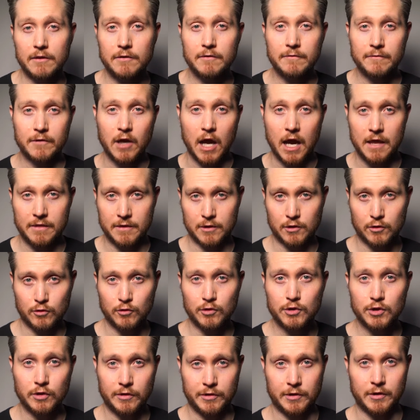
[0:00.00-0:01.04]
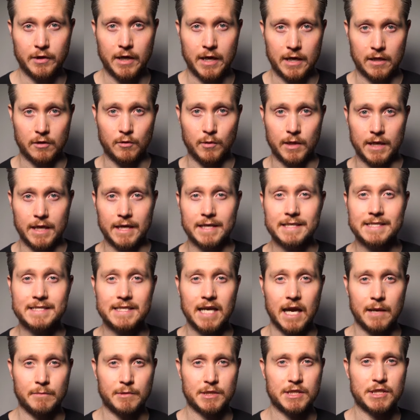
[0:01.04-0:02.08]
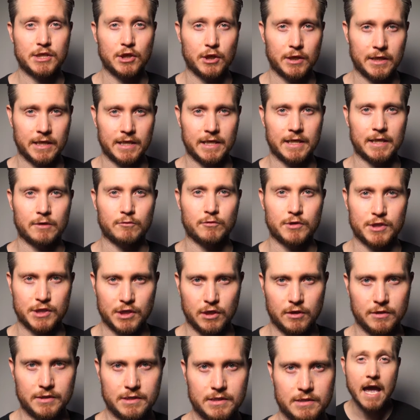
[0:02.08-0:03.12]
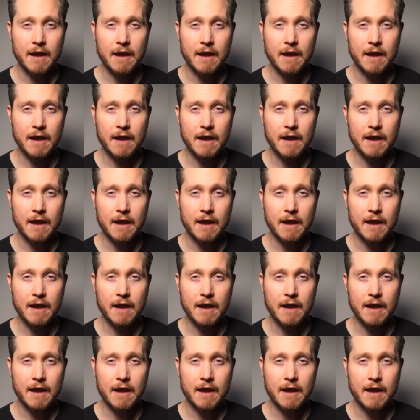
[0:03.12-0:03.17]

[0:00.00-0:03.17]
that you've gotten the crucial theory out of the way, it's time to start getting results.